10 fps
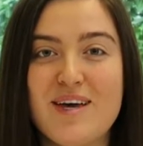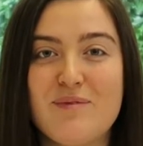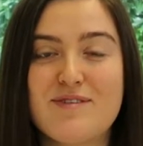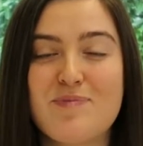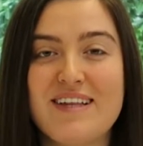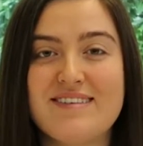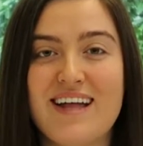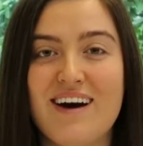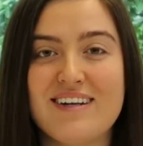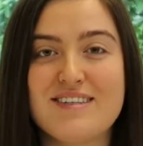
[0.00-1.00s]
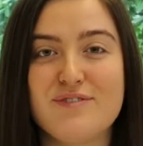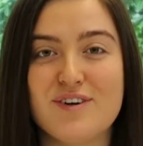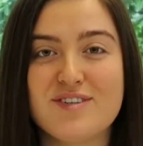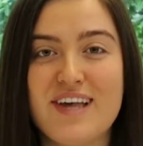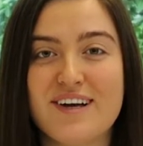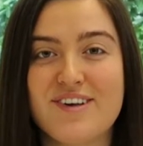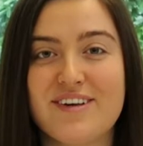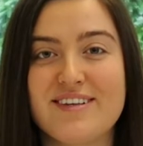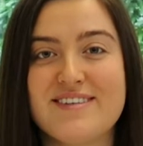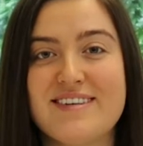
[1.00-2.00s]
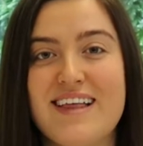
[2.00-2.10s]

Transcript: We split this down into 4 sections.